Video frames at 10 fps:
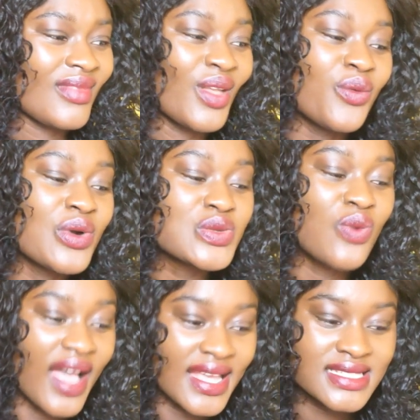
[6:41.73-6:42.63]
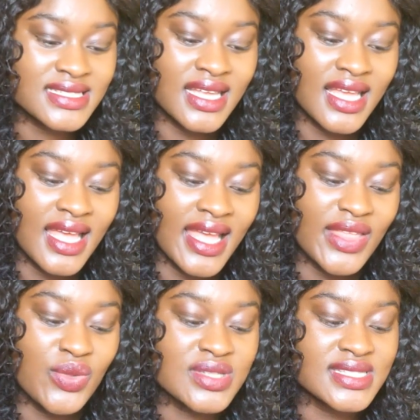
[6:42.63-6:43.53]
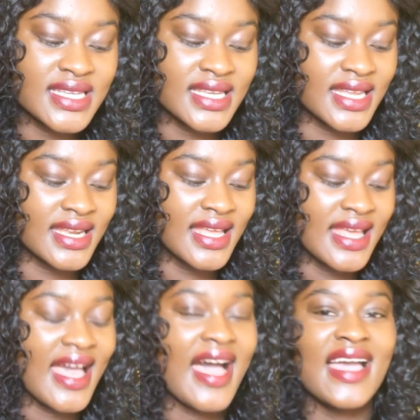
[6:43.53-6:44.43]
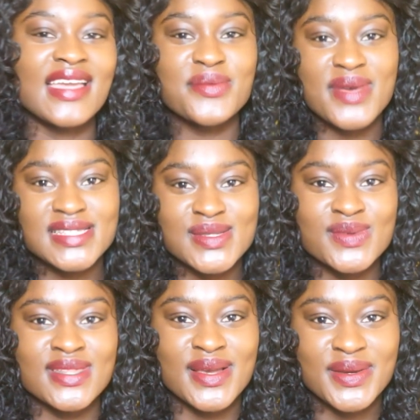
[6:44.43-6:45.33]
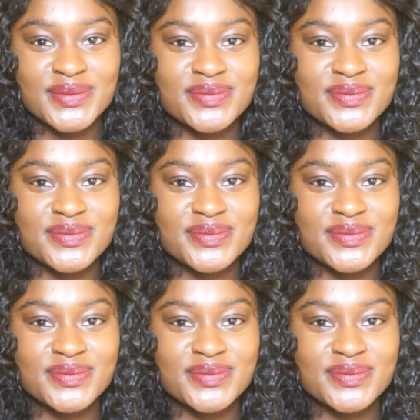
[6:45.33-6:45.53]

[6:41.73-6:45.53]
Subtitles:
Was white, and they were singing it. I ain't messing with that.